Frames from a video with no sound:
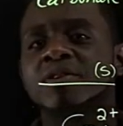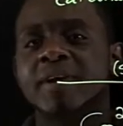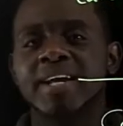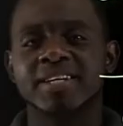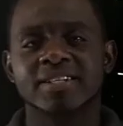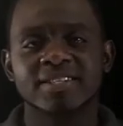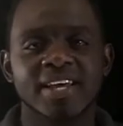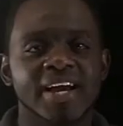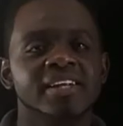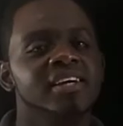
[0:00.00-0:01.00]
the right hand
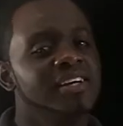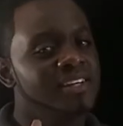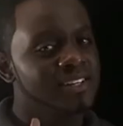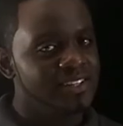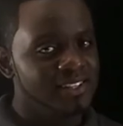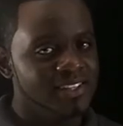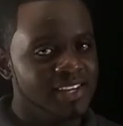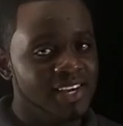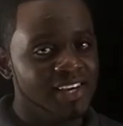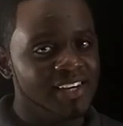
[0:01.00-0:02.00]
side.
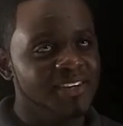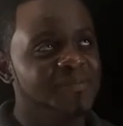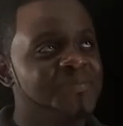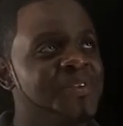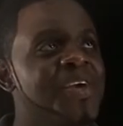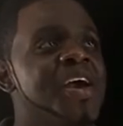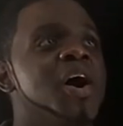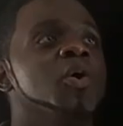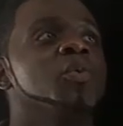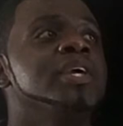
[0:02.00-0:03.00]
Yay!
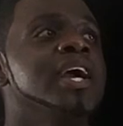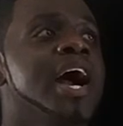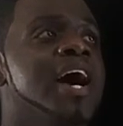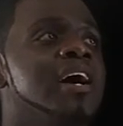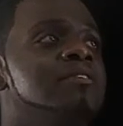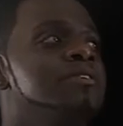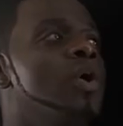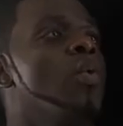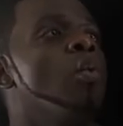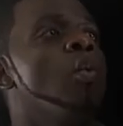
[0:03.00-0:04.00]
We
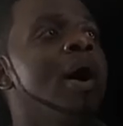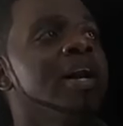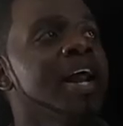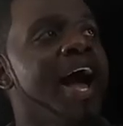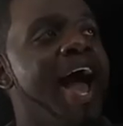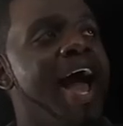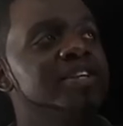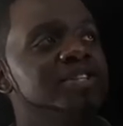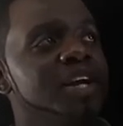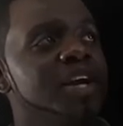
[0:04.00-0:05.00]
have one
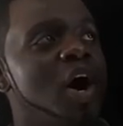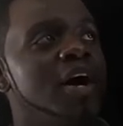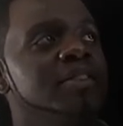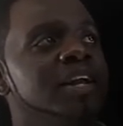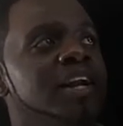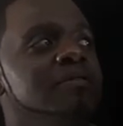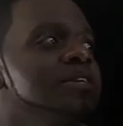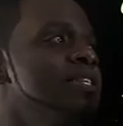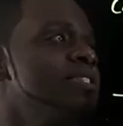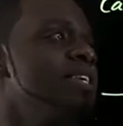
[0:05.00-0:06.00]
hydrogen on the left hand